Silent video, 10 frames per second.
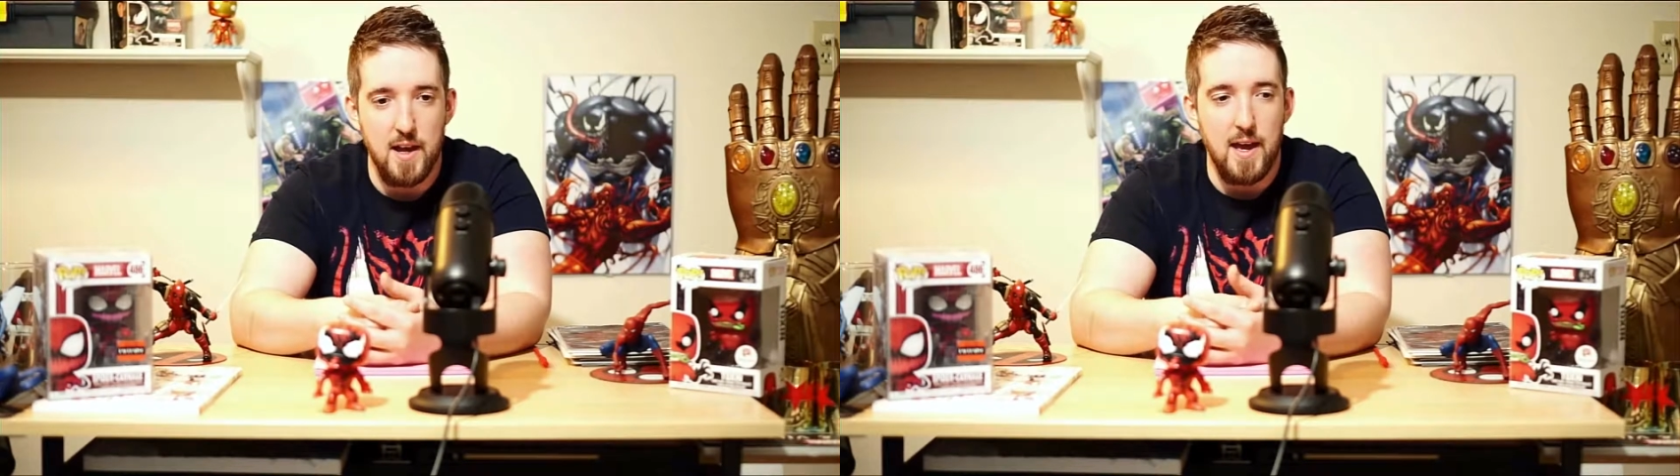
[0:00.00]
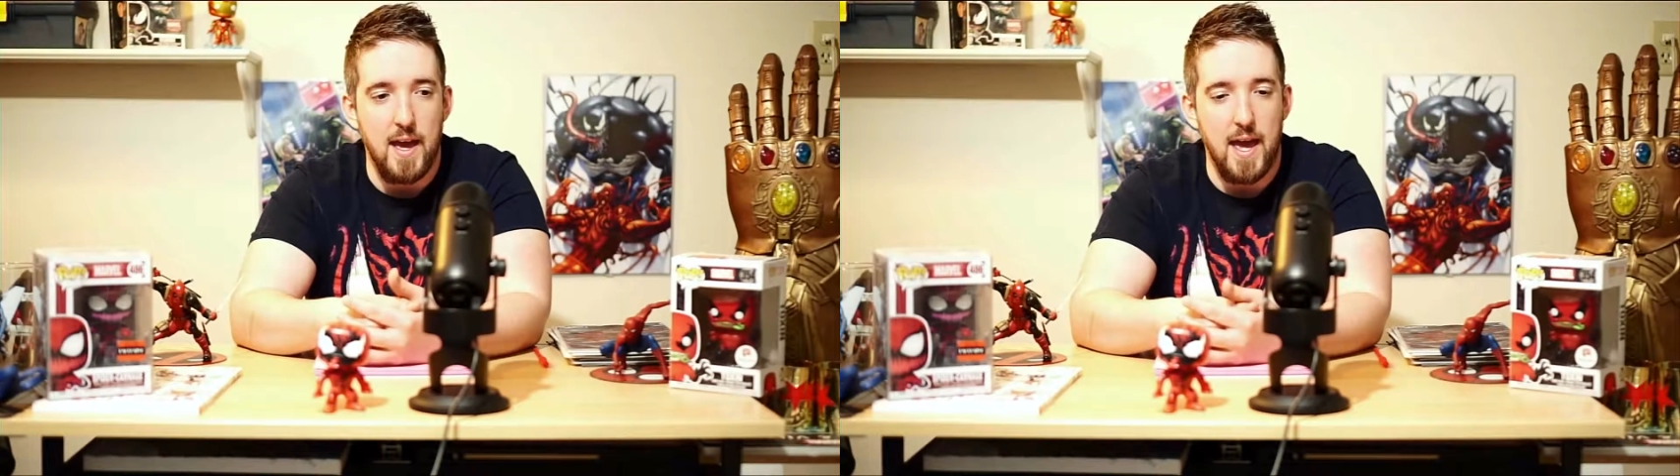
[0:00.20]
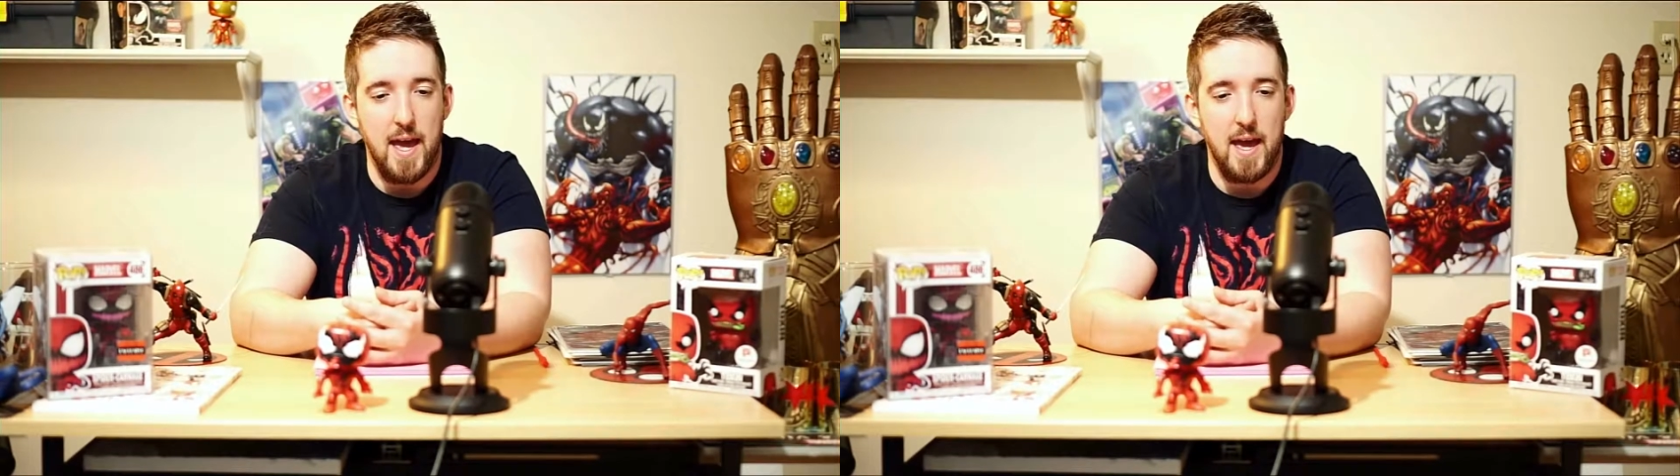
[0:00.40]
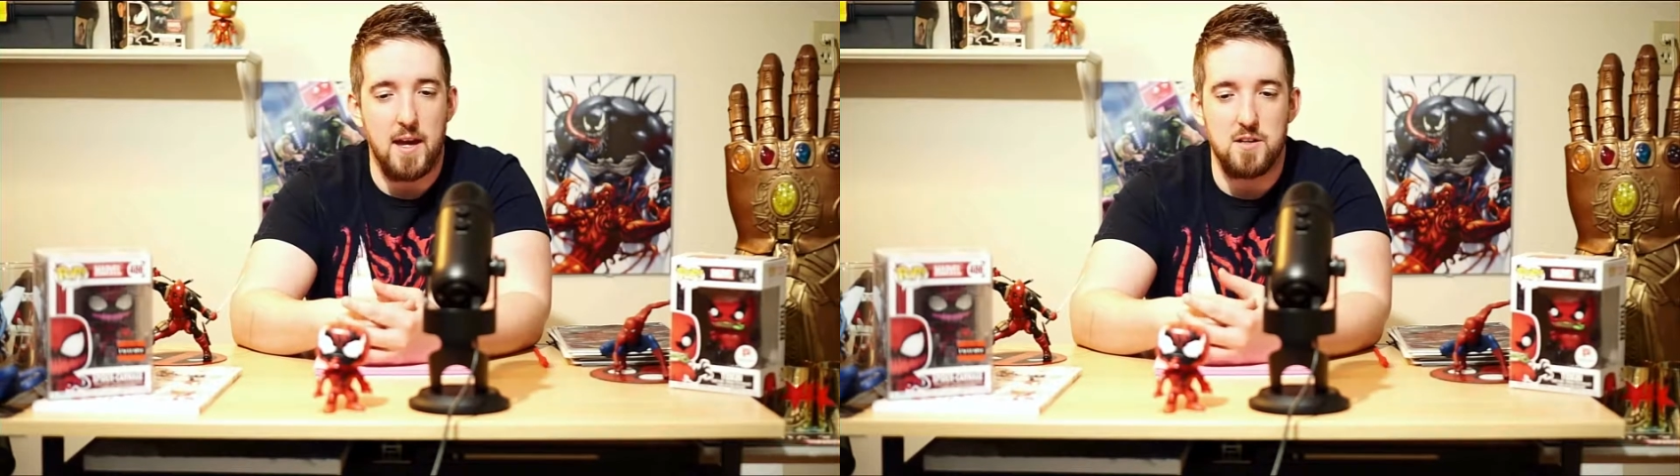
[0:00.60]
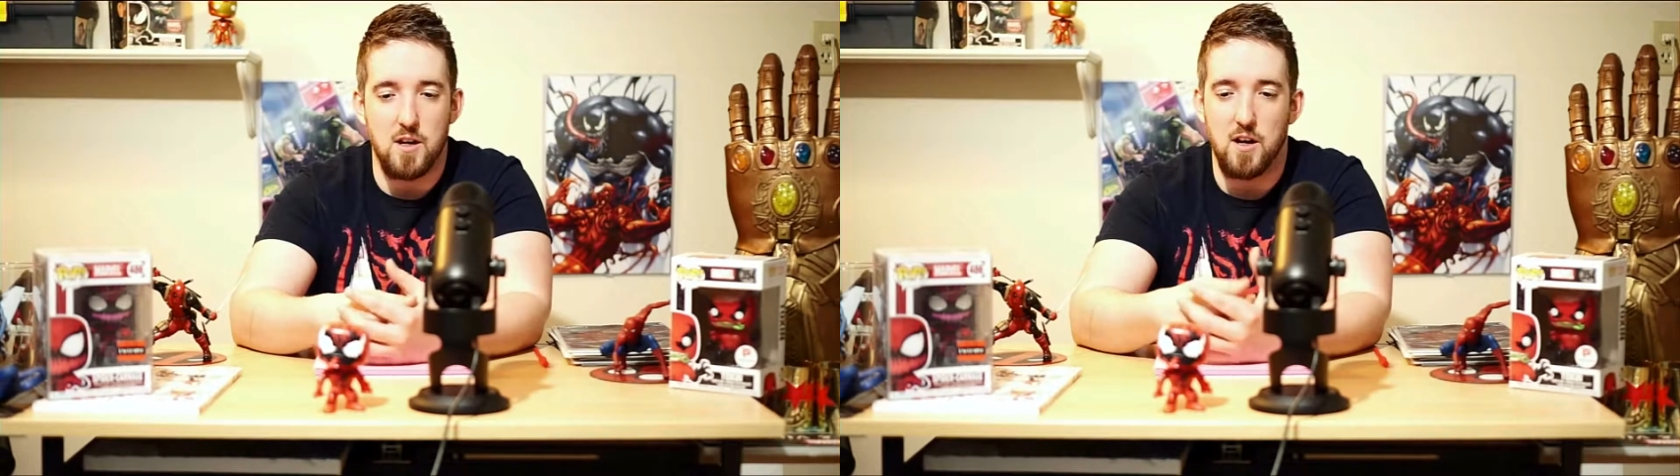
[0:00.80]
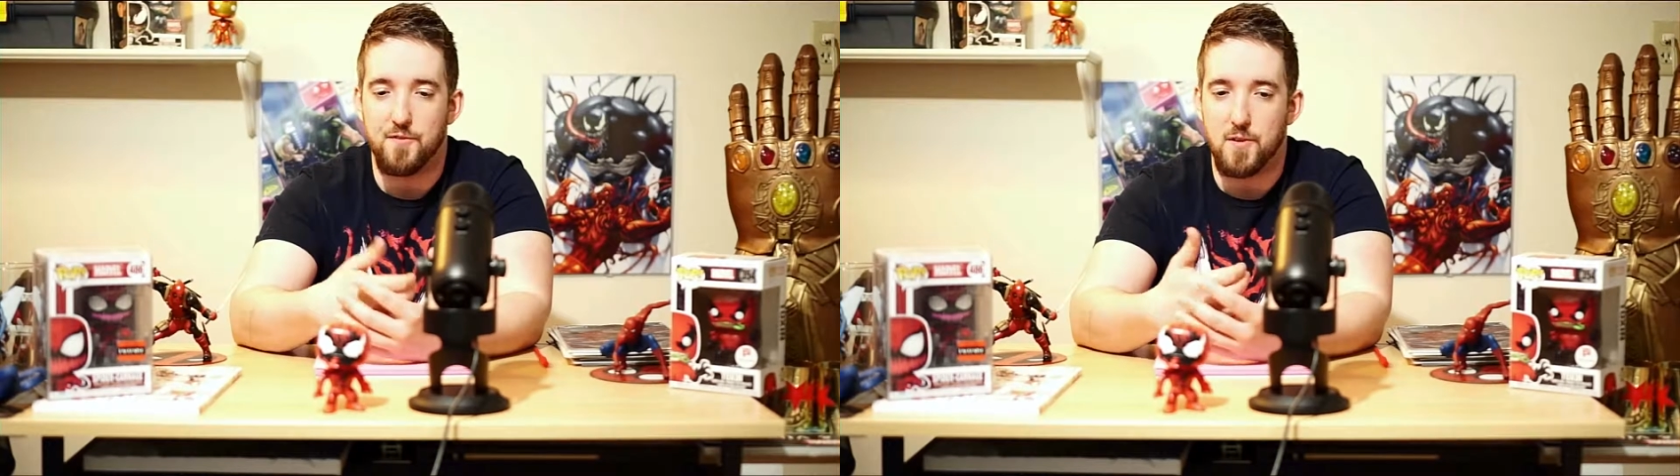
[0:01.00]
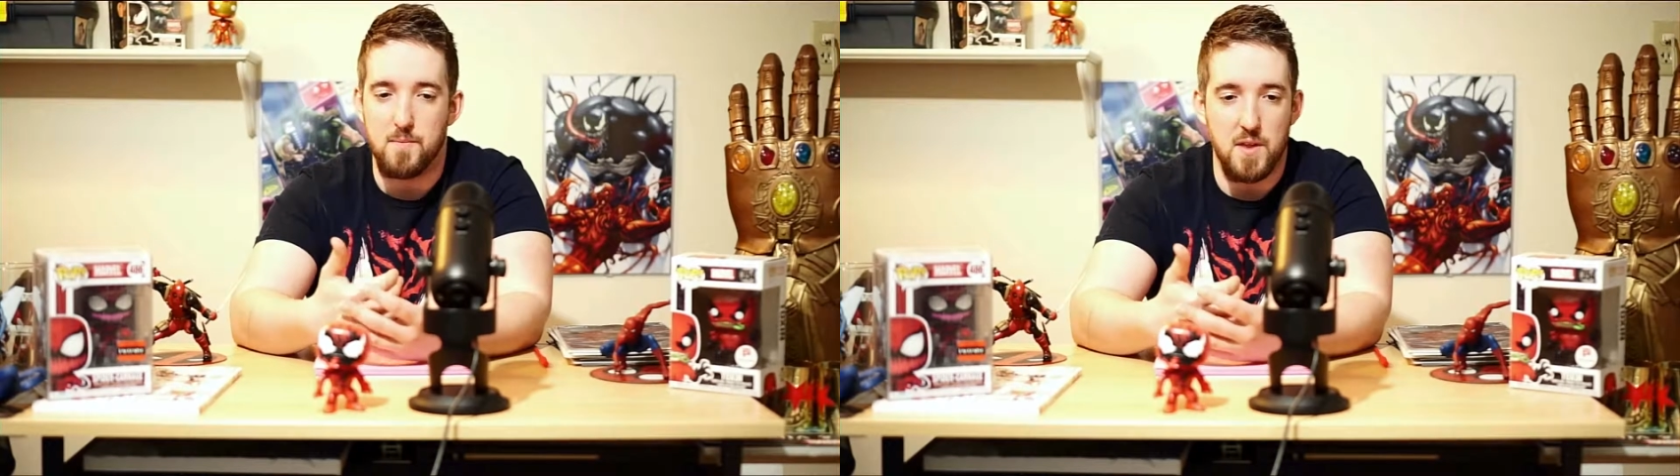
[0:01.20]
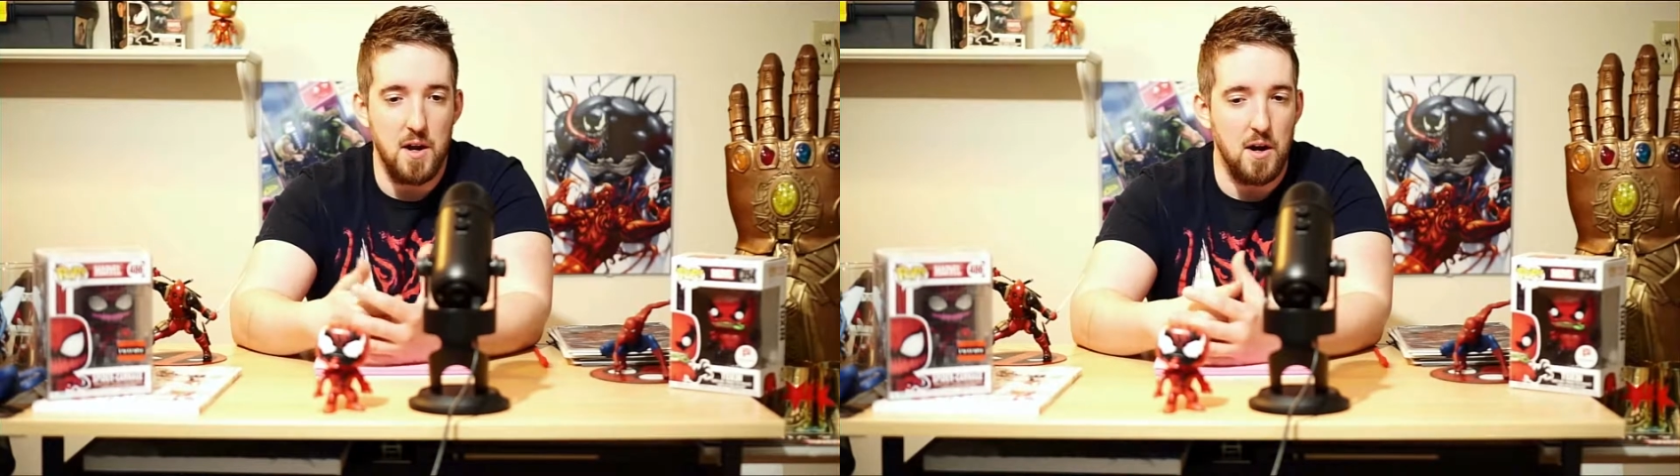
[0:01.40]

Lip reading: And from there,